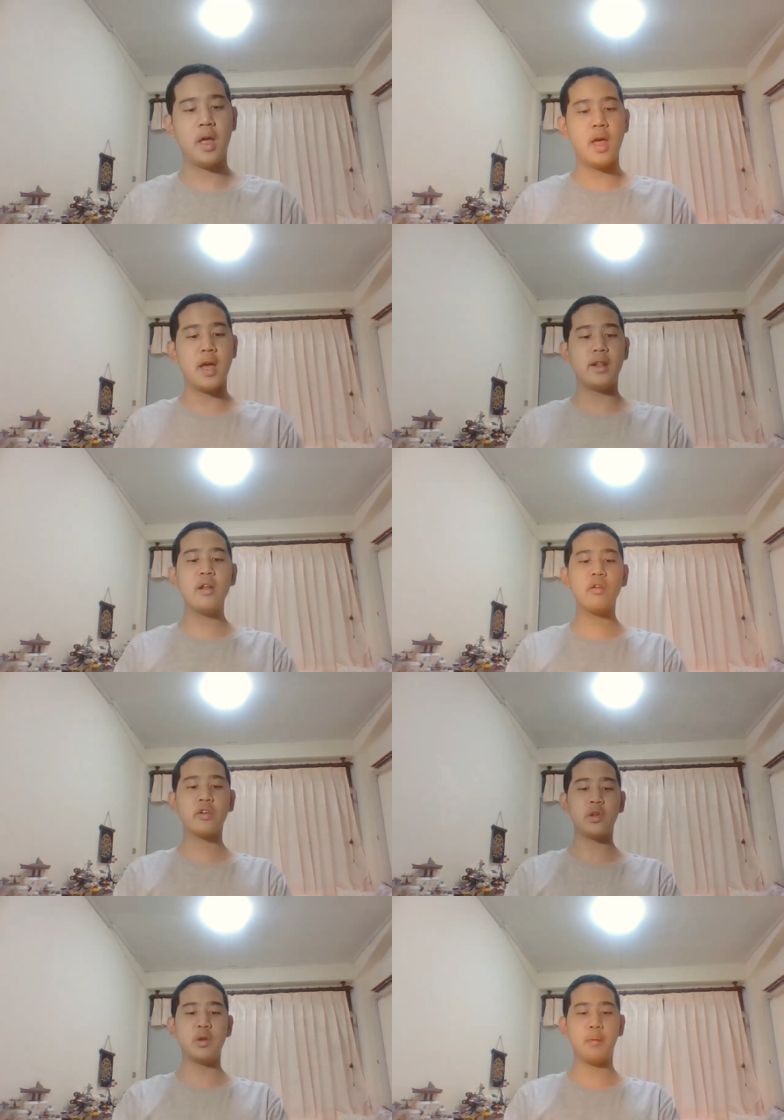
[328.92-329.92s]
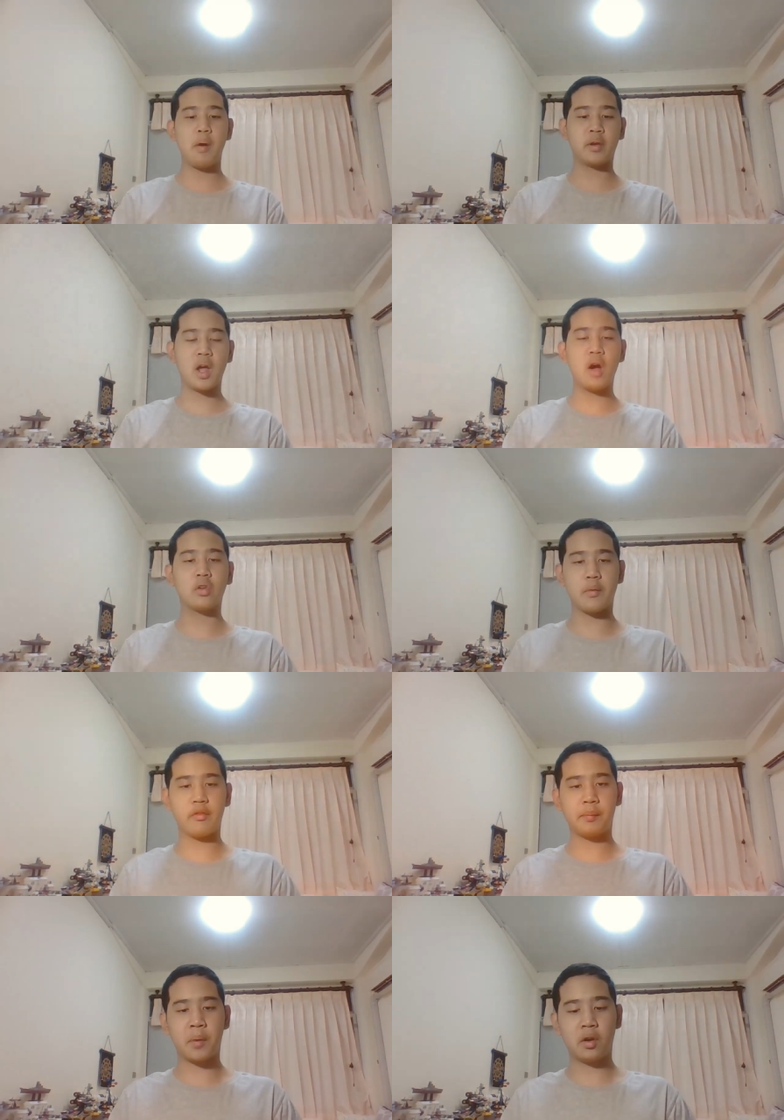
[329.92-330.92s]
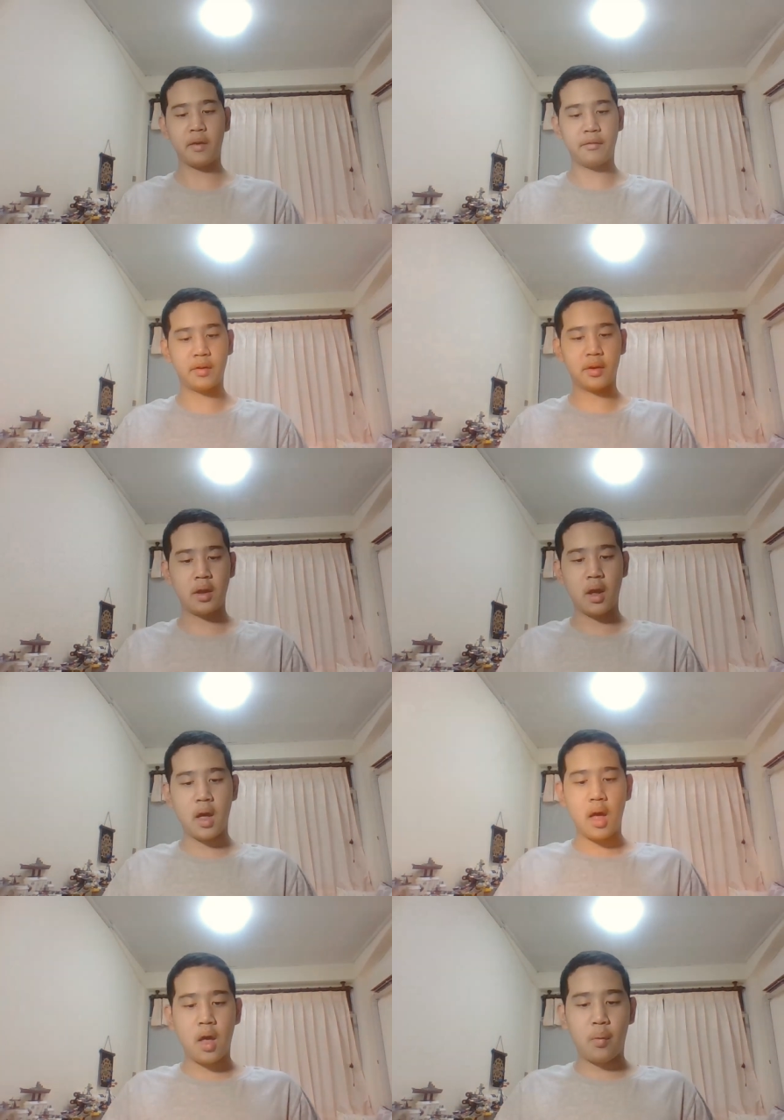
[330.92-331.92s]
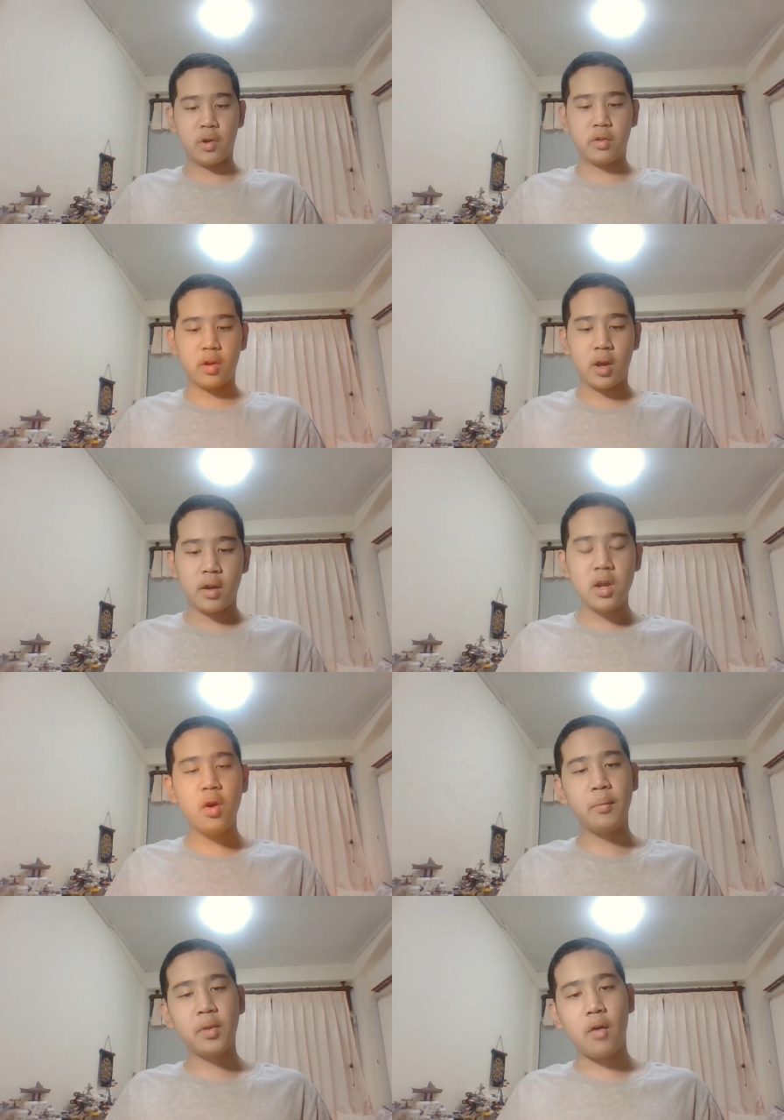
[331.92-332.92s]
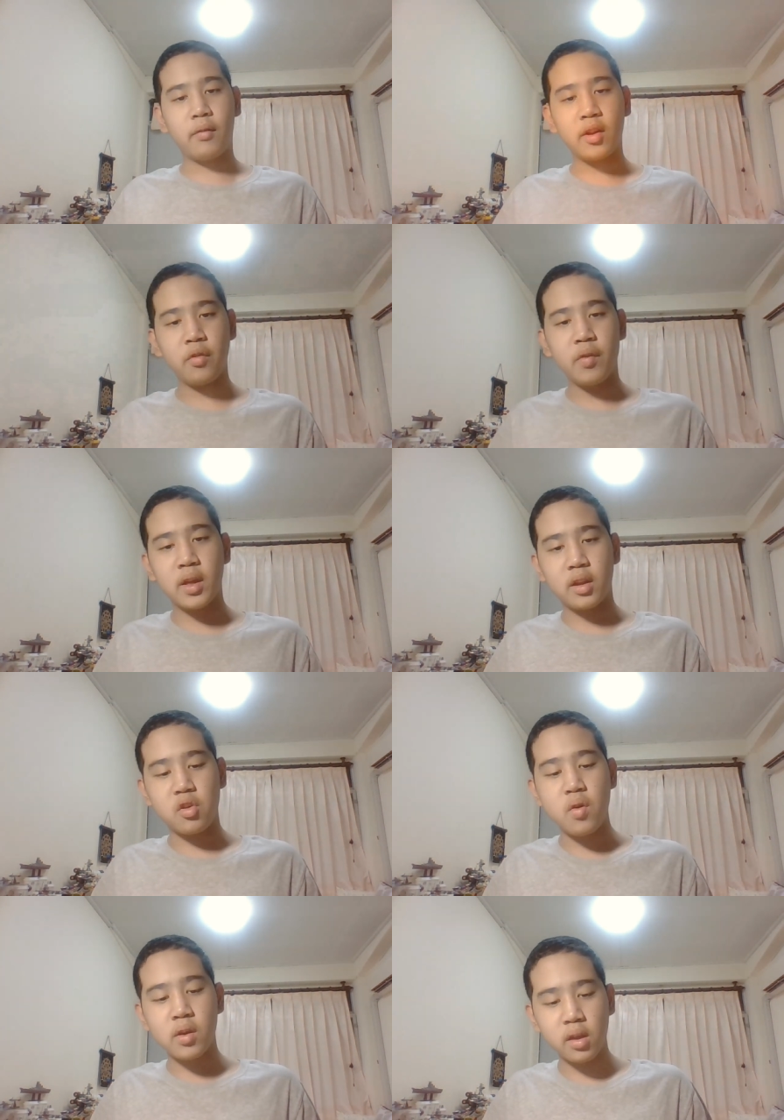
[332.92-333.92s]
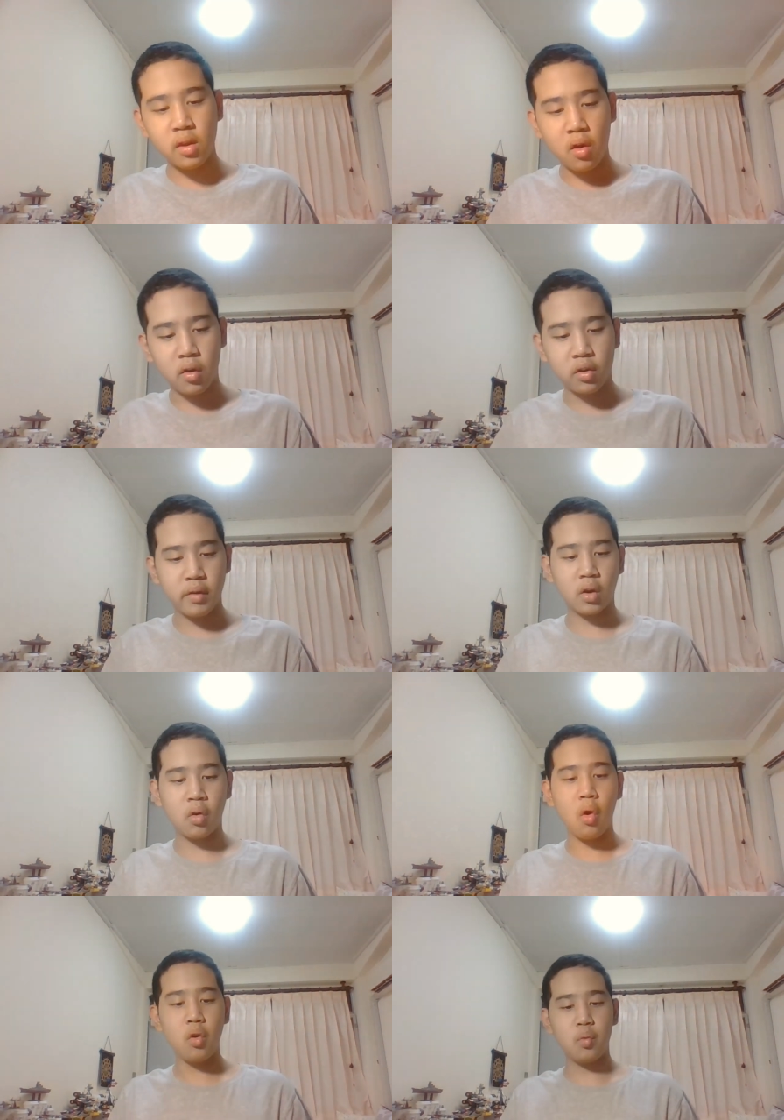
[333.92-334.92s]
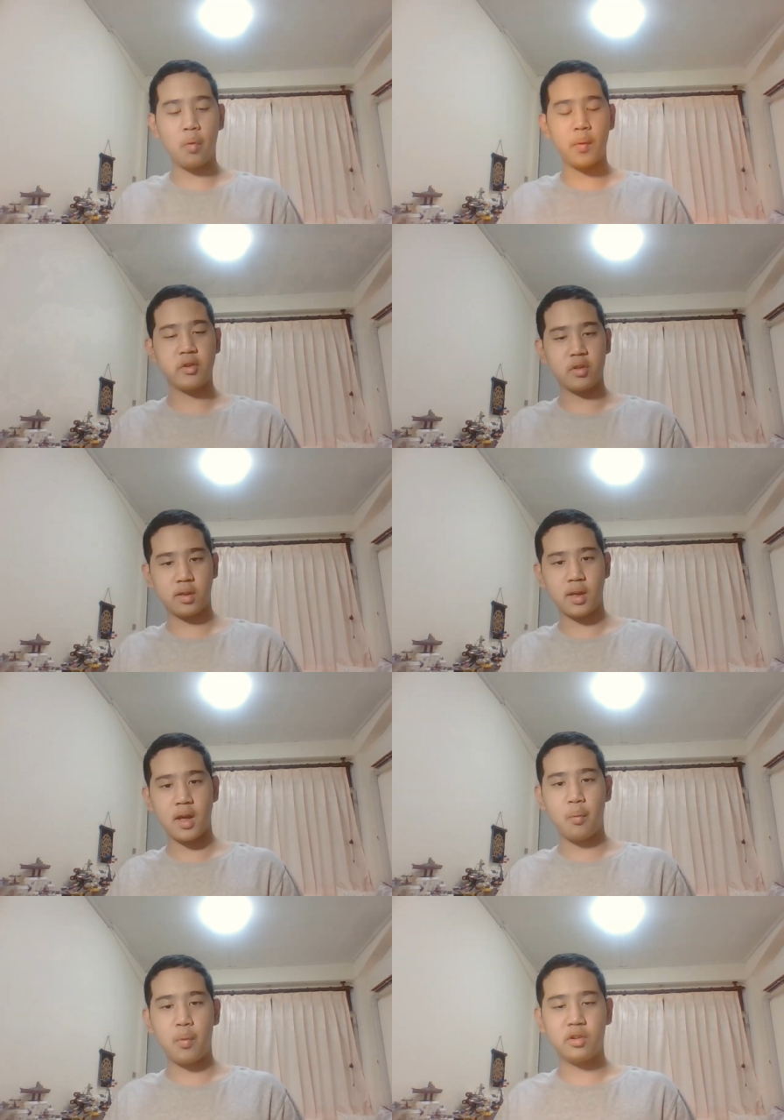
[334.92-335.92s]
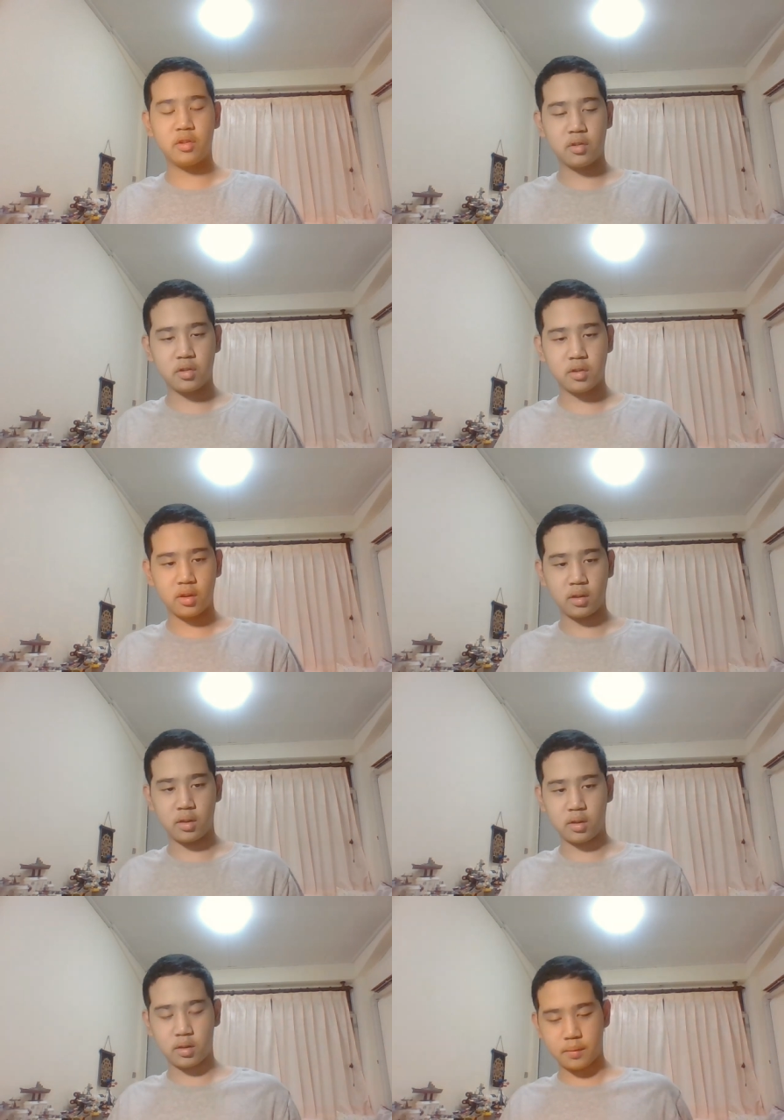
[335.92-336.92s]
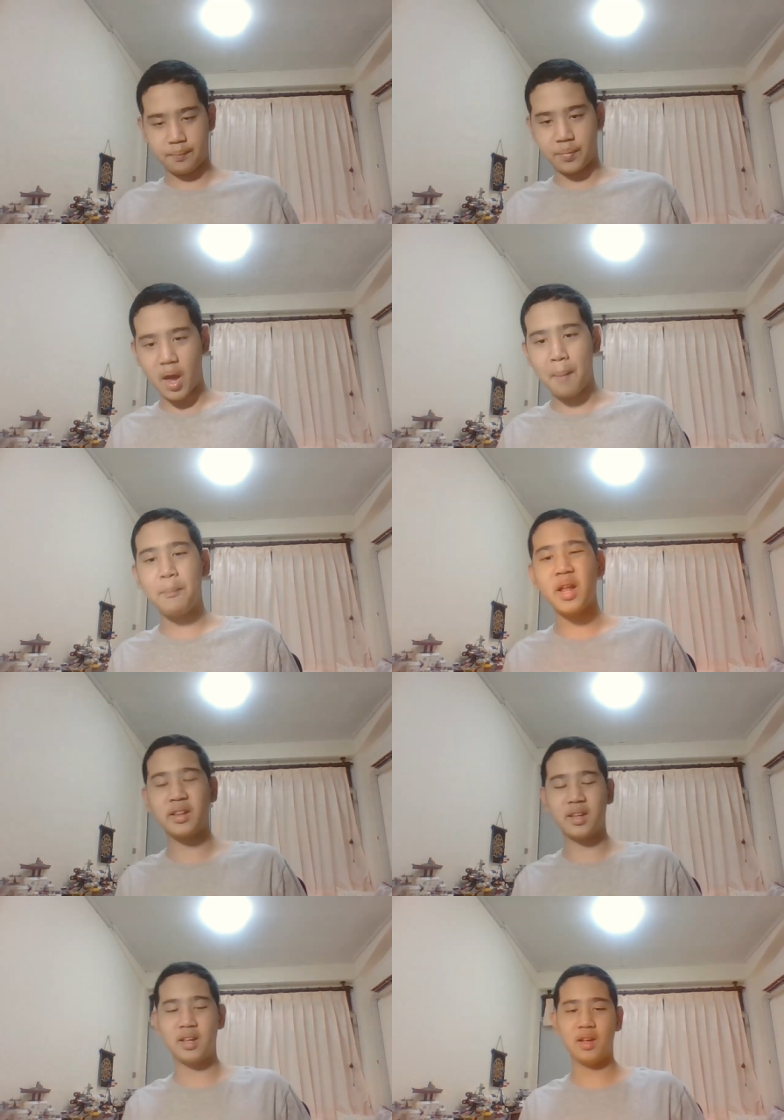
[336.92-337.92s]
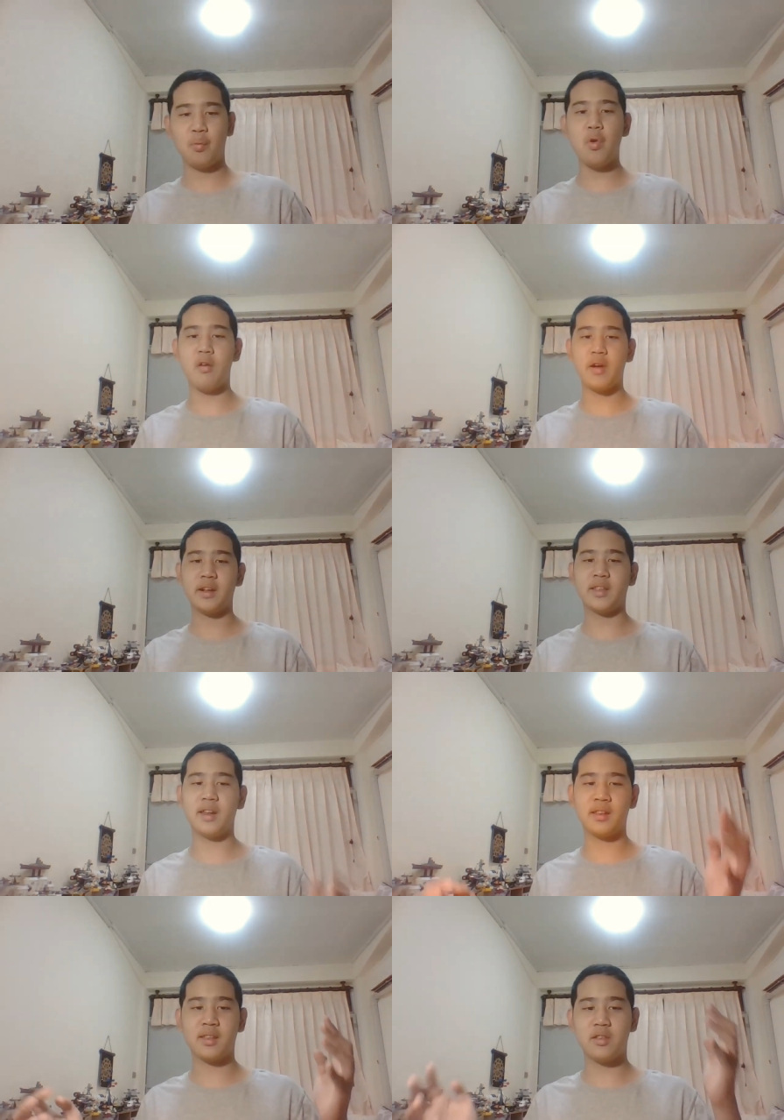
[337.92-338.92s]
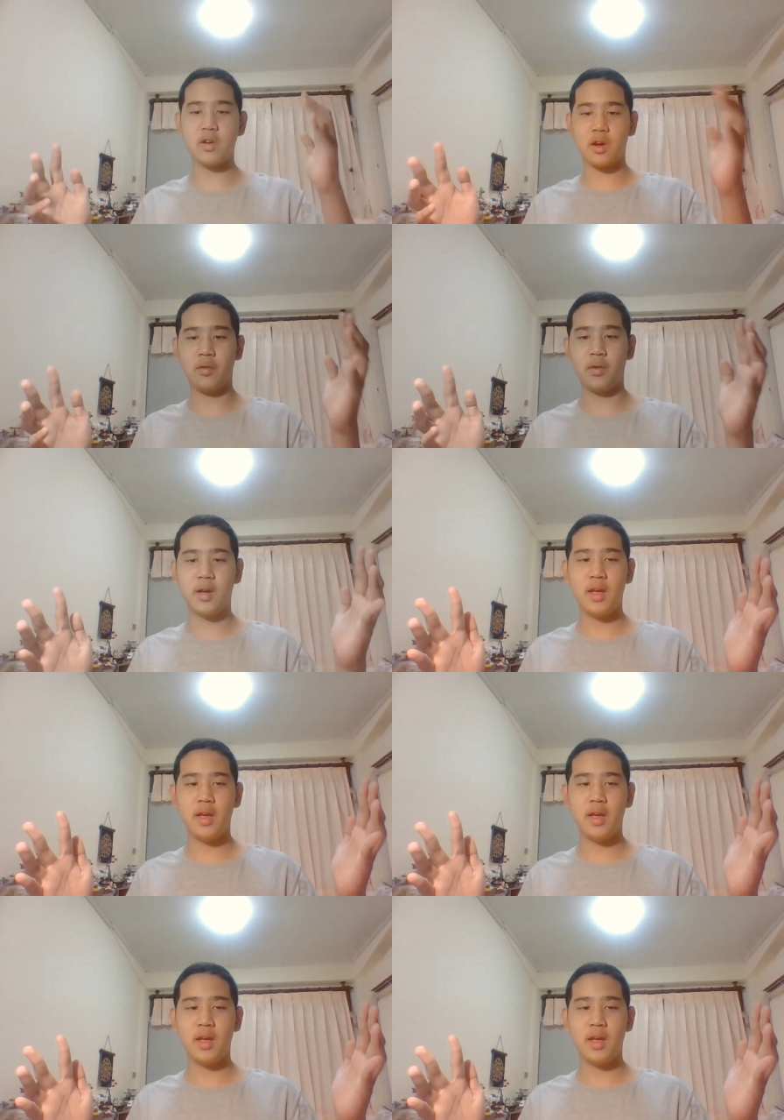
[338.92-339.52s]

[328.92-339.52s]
It later continues about the outcome of Apollo 11, which Neil himself gets to visit the USSR during the Cold War, which is which is a bit worrying since, you know,